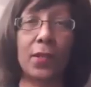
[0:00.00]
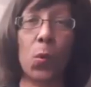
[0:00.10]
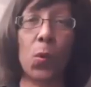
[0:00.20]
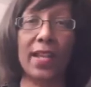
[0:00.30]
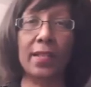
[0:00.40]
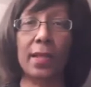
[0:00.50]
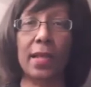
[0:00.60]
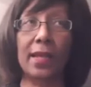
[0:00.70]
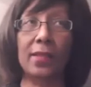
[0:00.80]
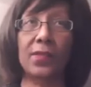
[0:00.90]
quite
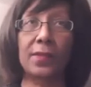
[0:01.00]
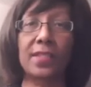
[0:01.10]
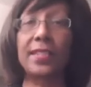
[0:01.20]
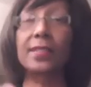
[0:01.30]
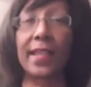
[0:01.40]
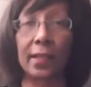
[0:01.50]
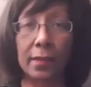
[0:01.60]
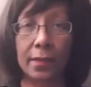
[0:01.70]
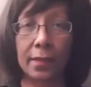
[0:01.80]
as detailed